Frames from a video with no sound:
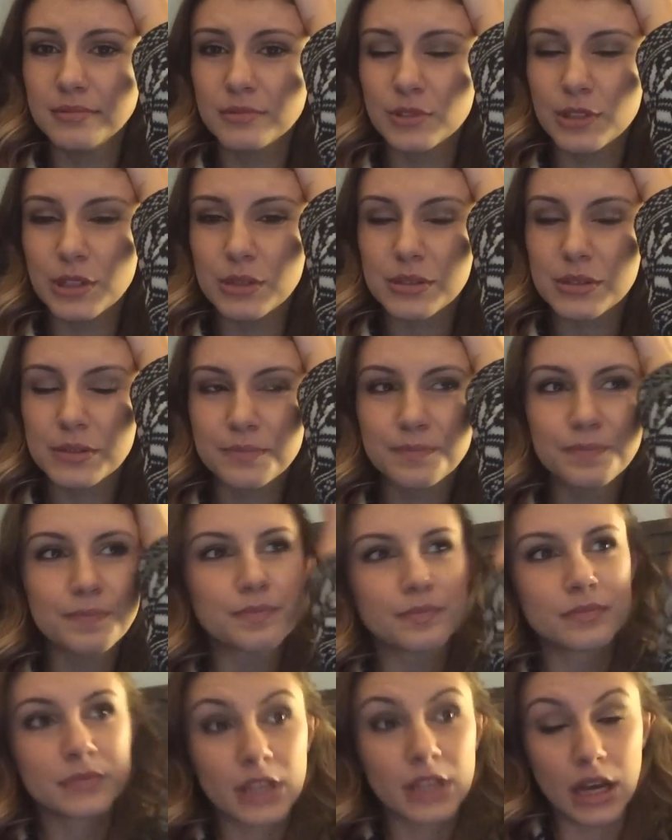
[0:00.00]
Gross.
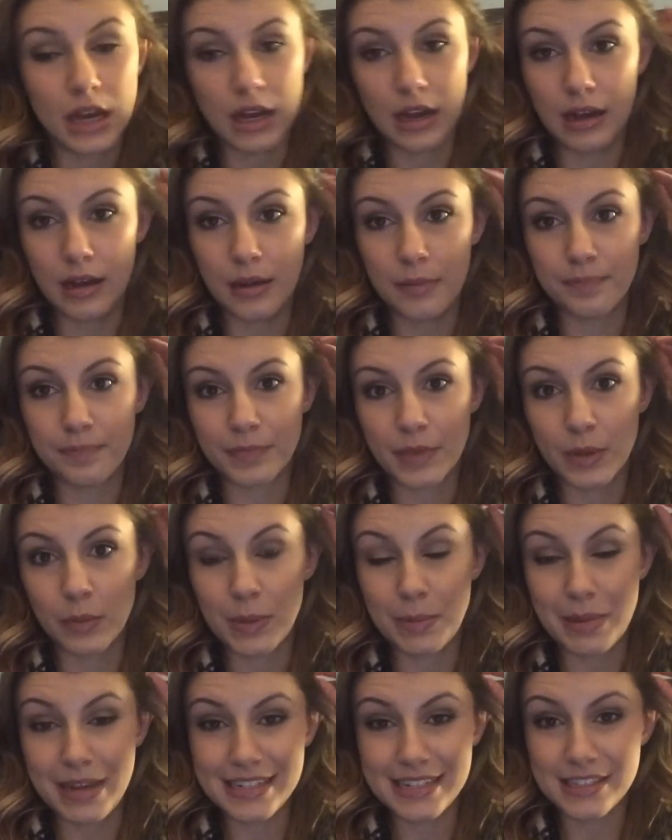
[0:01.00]

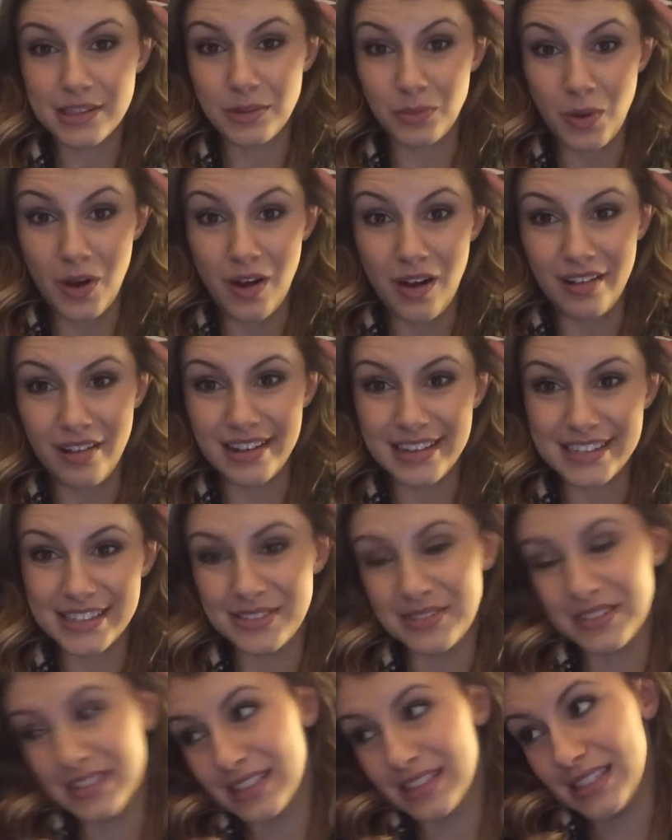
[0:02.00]
We painted the wall. As
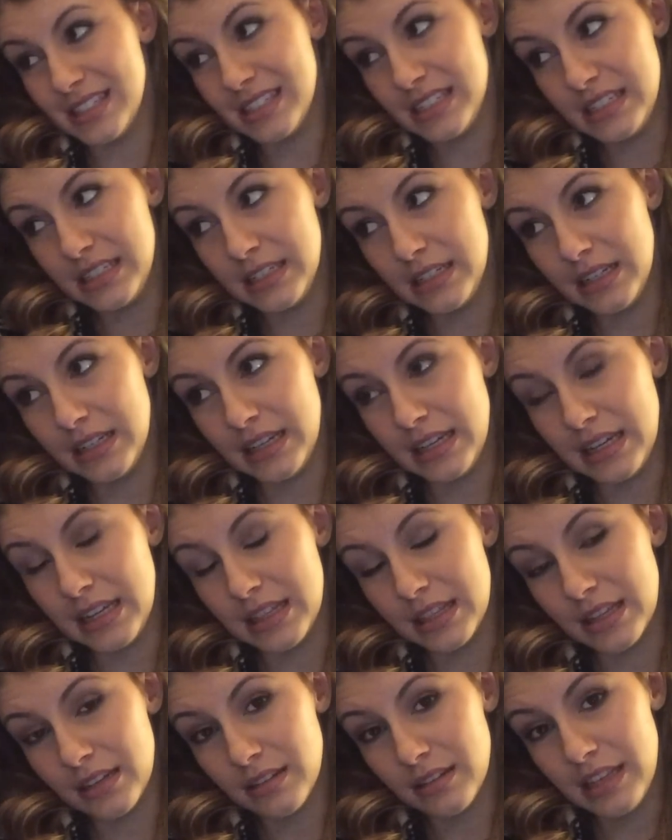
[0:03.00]
you can see
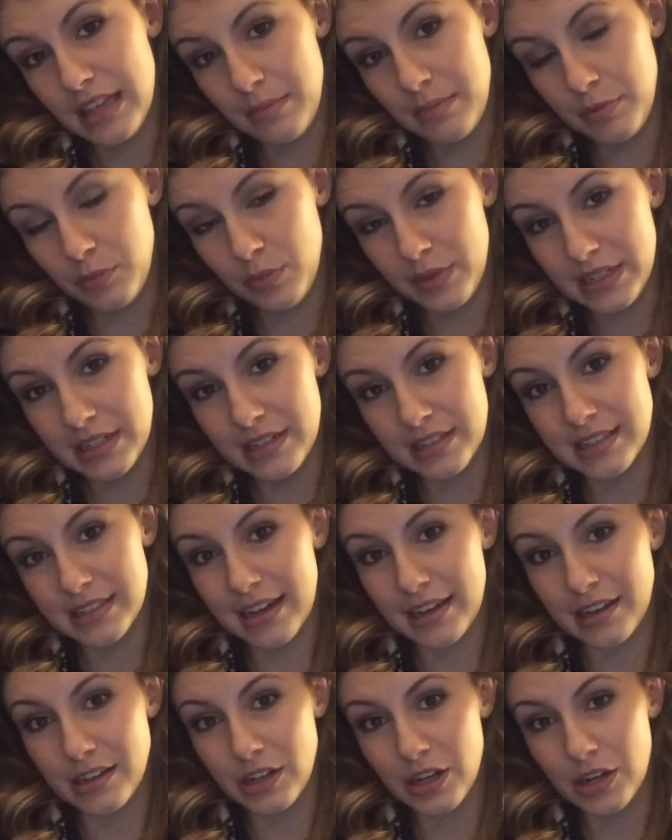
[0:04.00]
in the clip, we did a
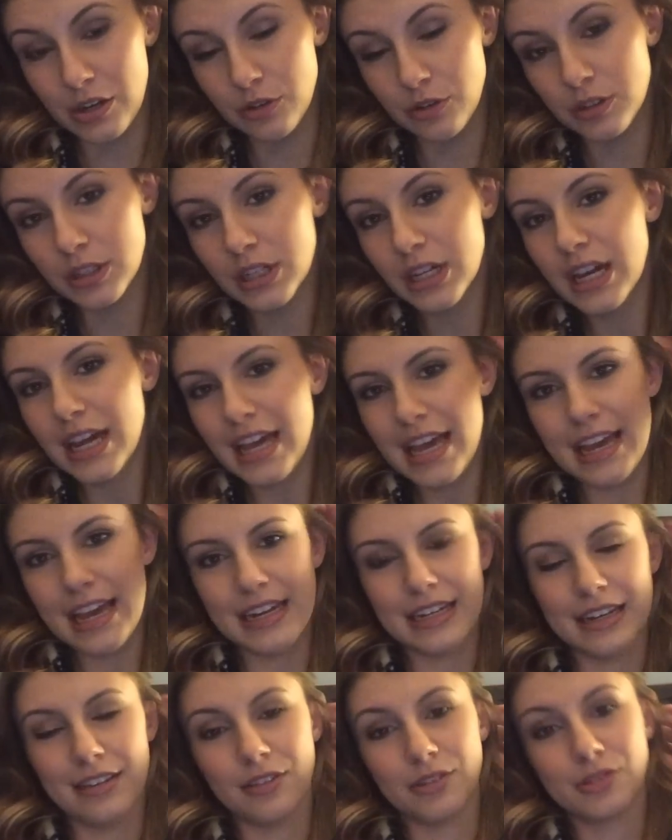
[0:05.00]
second coat
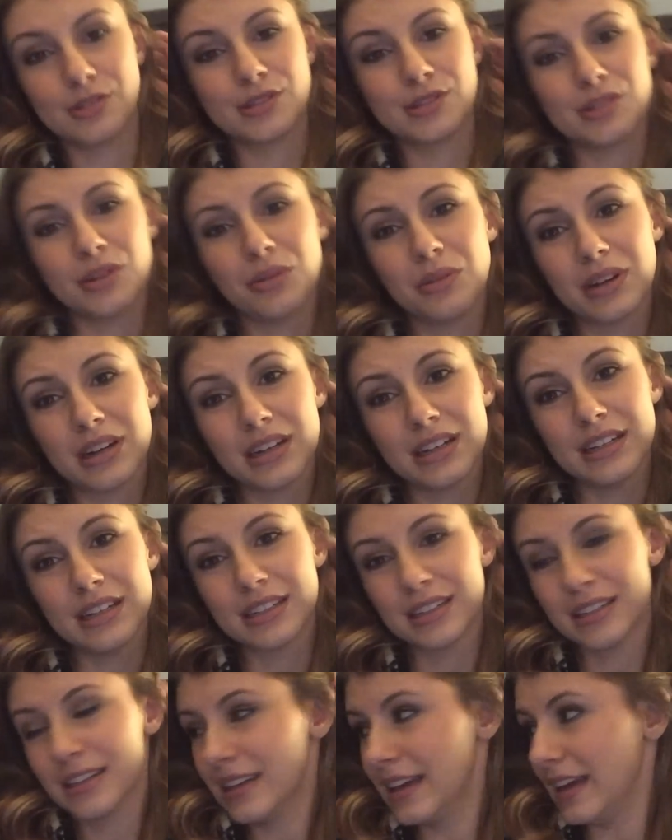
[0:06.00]
and it looks so
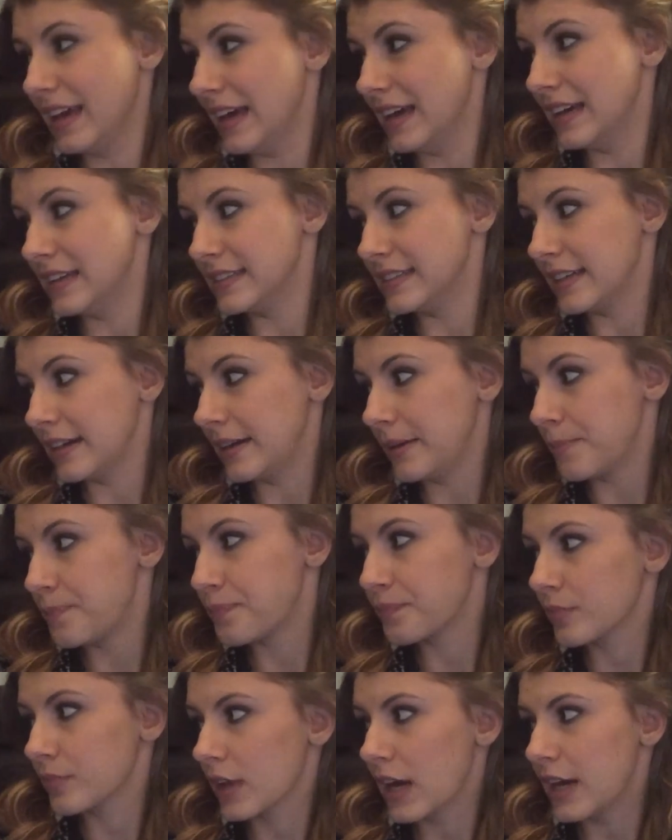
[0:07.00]
good. And
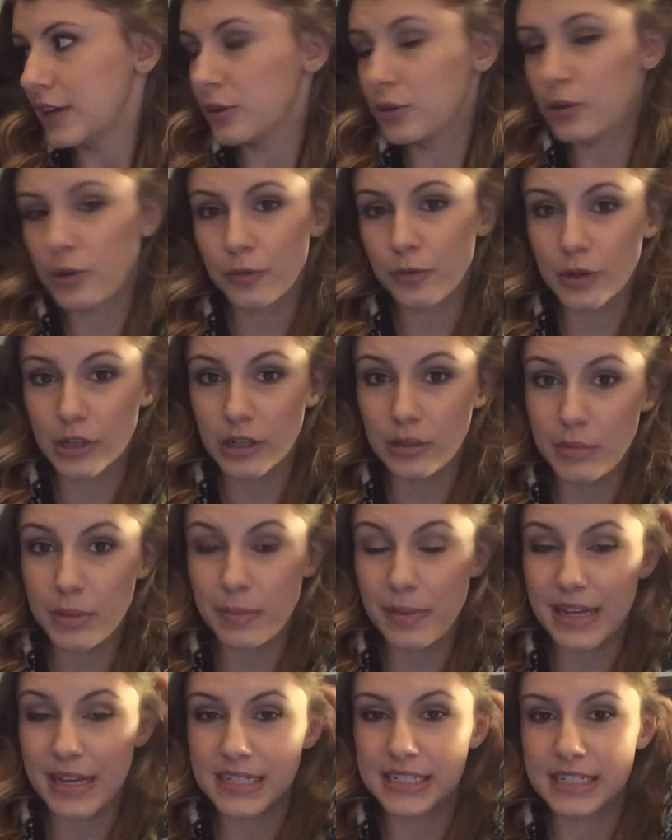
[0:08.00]
I don't know if we're going to be
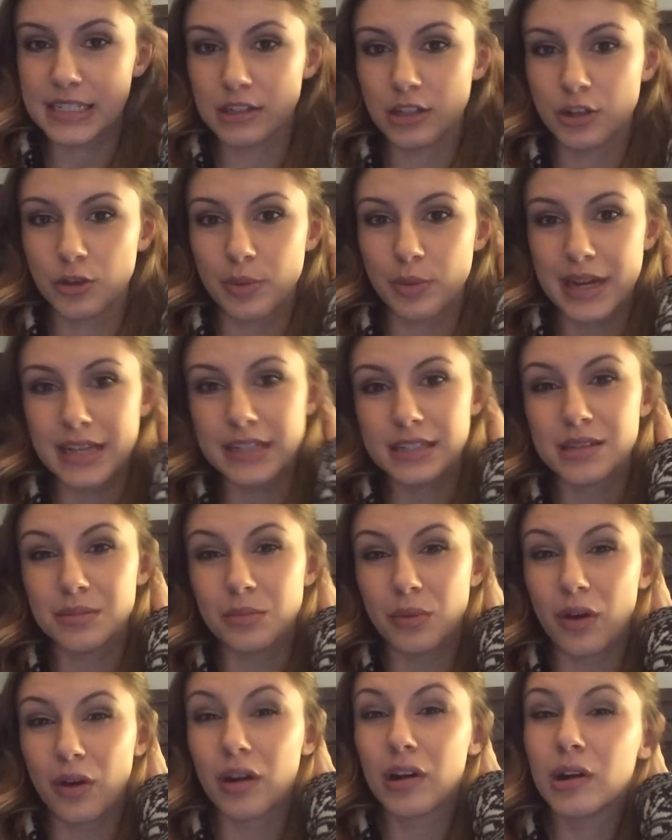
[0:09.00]
painting the gray
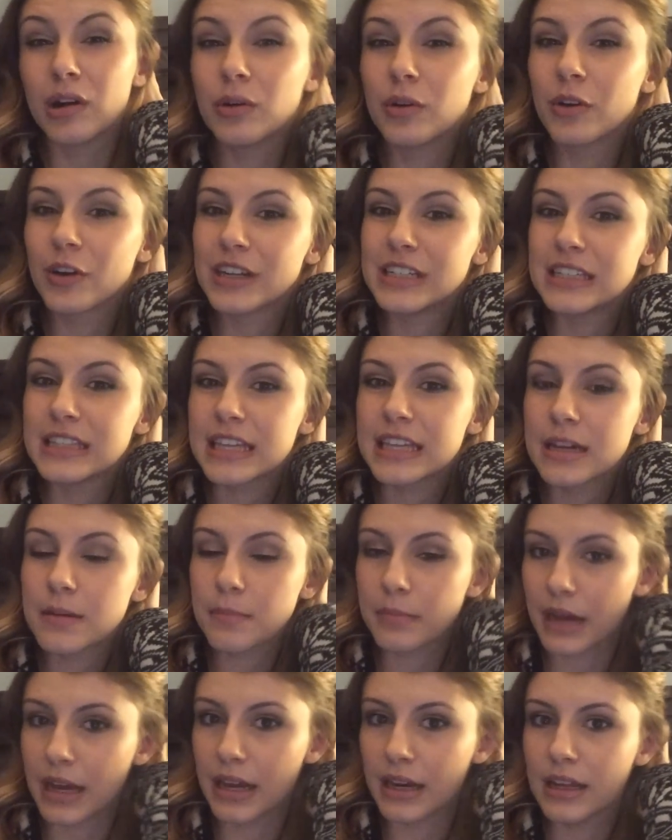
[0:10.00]
tomorrow or anything,
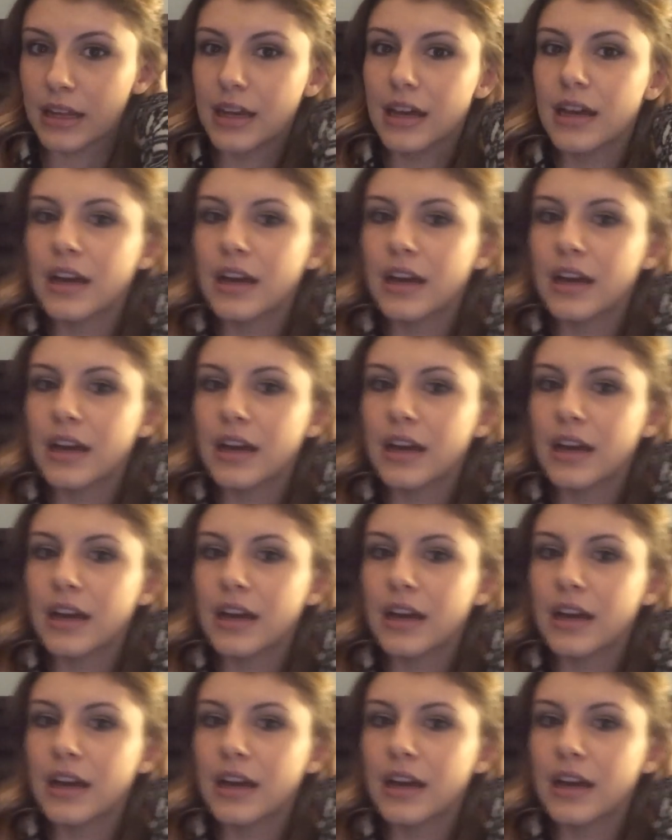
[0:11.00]
but